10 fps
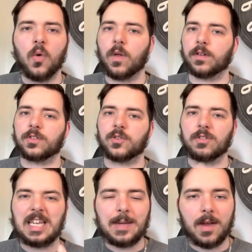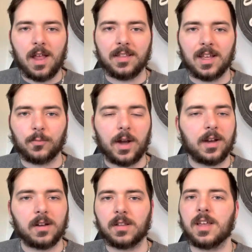whether it's through emailing them
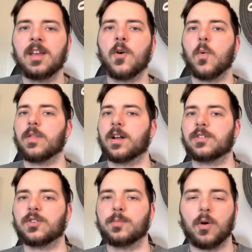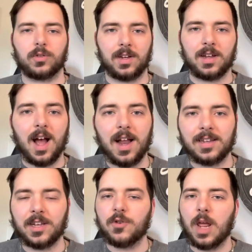regularly, whether it's through posting
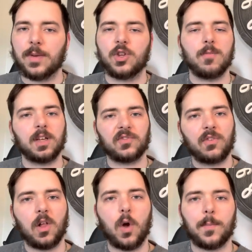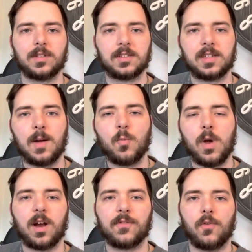content, you name it. You must follow up in some way
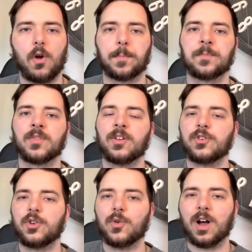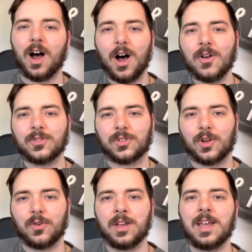or form to
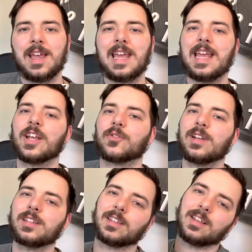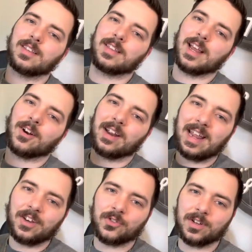also increase their
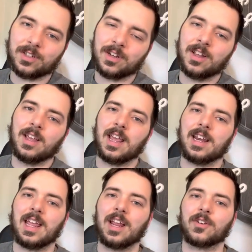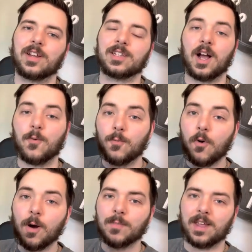interest and increase how
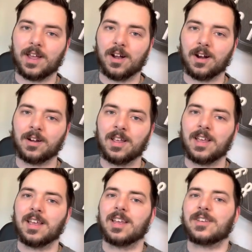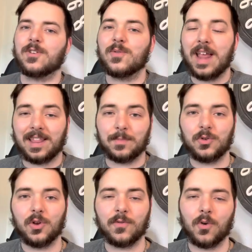warm they are to get them
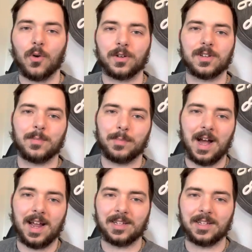to, of course, buy.